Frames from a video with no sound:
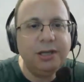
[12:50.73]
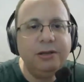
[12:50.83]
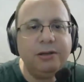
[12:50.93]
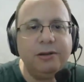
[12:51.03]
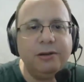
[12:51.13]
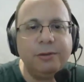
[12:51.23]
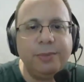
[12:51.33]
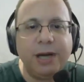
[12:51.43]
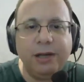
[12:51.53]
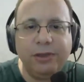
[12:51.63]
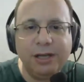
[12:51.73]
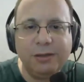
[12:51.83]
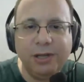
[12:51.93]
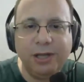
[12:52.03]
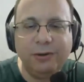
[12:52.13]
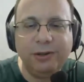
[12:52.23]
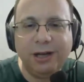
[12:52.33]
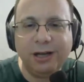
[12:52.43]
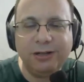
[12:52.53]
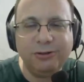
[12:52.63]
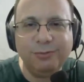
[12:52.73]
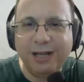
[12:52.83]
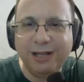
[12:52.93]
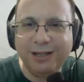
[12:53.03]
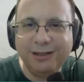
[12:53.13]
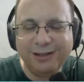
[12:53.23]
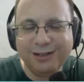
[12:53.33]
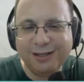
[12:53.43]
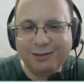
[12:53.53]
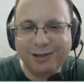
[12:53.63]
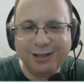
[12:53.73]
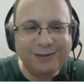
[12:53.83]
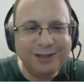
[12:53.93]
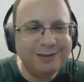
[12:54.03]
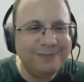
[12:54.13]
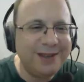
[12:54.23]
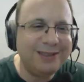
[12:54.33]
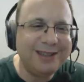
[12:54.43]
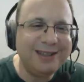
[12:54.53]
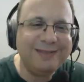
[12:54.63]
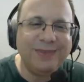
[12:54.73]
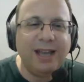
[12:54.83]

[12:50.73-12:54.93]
You can also buy things without actual money. This is relevant, I think.